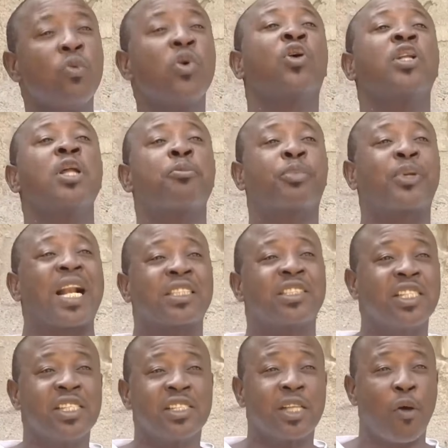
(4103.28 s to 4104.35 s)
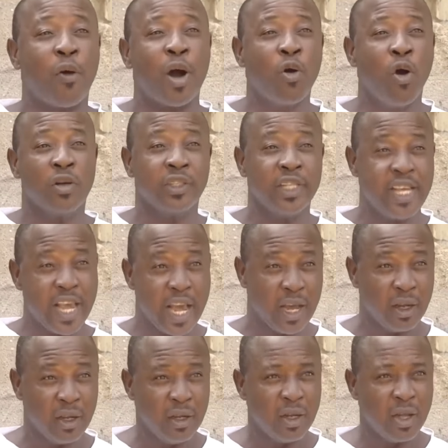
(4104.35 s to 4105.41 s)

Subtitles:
We got to practice our own here.